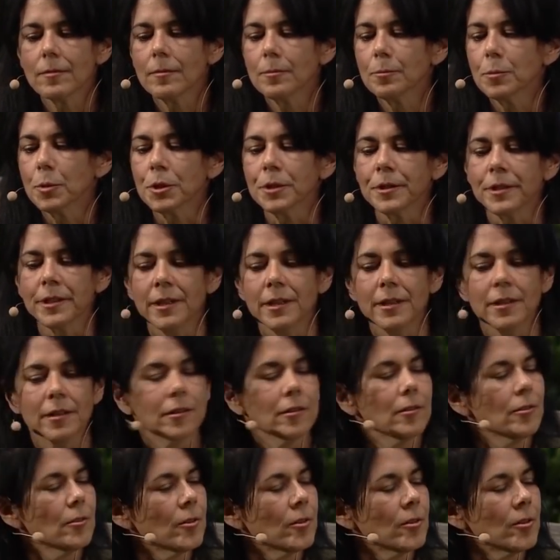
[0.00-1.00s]

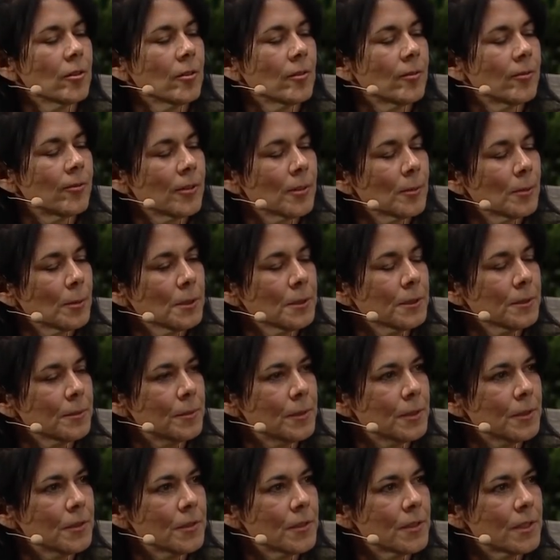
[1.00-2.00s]
bullying or verbal
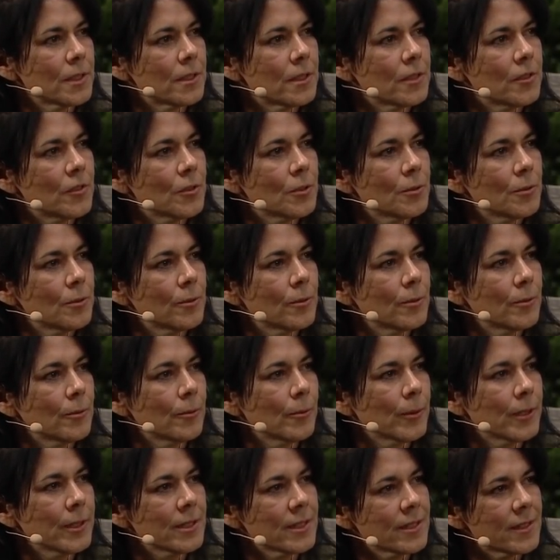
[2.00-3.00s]
abuse, did you
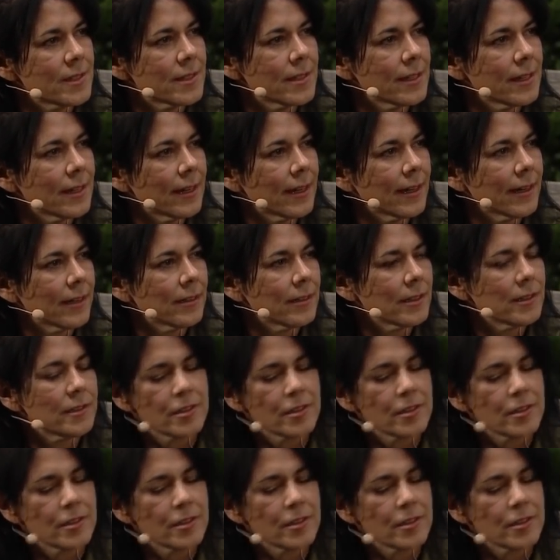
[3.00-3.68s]
witness that?